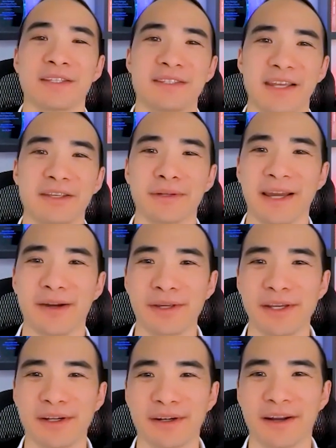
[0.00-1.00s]
Daniel Gao
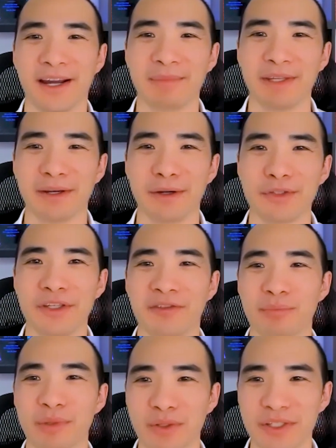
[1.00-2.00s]
here. I'm the host
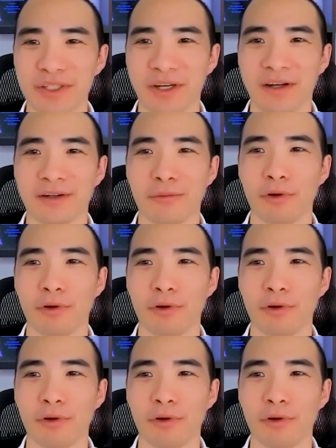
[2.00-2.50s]
of Beauty Talk,